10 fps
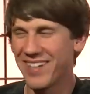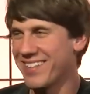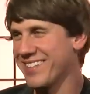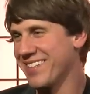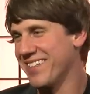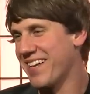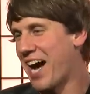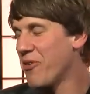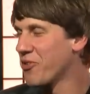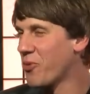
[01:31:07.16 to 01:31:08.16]
This is the one.
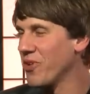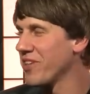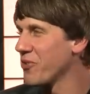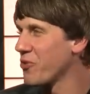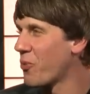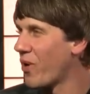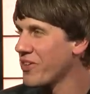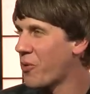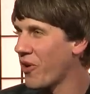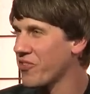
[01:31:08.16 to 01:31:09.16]
I was warned that there was
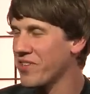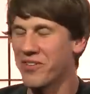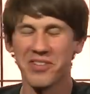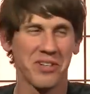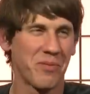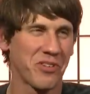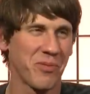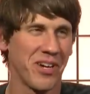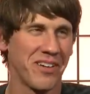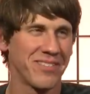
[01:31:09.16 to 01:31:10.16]
one question that was going to piss
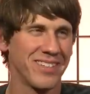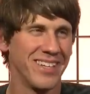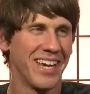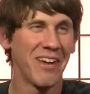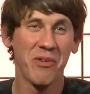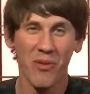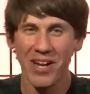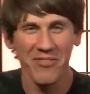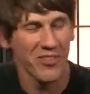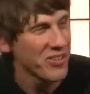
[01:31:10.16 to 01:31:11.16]
me off. I've been
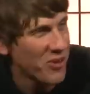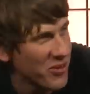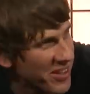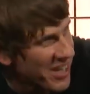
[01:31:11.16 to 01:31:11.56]
waiting for the whole time.